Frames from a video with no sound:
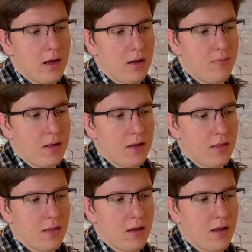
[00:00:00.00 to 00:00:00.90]

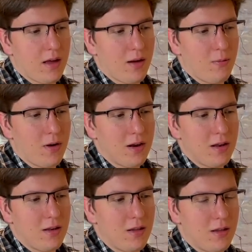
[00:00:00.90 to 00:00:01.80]
because I
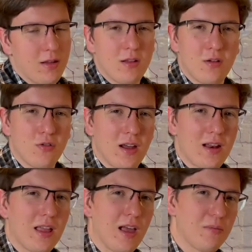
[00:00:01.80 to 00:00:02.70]
wanted to try to
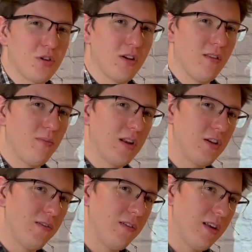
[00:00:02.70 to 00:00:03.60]
capture as much
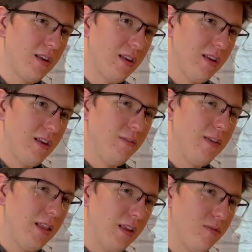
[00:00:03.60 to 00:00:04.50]
of a
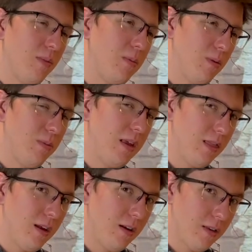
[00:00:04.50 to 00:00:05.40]
feeling of people being
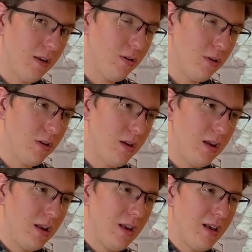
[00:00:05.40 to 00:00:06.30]
there as I could,
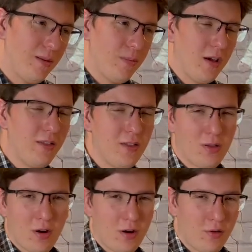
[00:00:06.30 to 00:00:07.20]
although
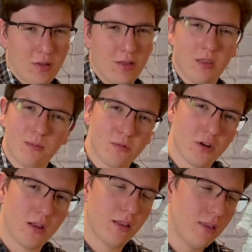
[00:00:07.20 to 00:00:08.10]
there are still some
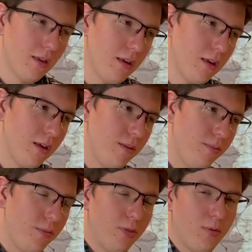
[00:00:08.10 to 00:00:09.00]
shots
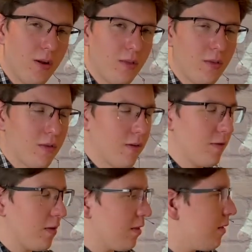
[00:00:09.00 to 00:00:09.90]
throughout the
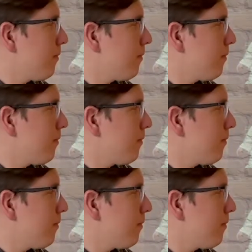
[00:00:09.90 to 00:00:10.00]
service.